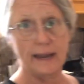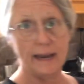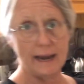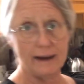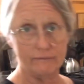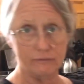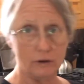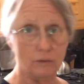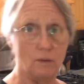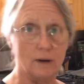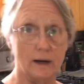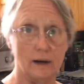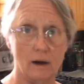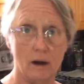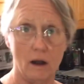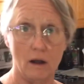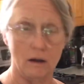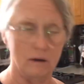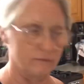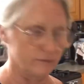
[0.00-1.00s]
everywhere,
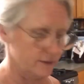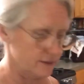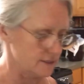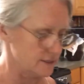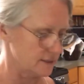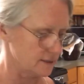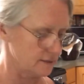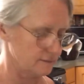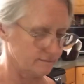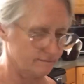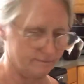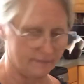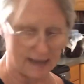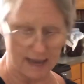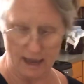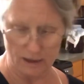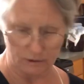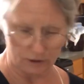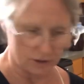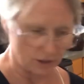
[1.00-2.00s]
all over this
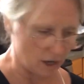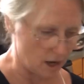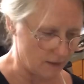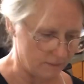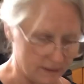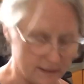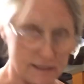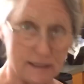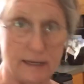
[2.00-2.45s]
countertop and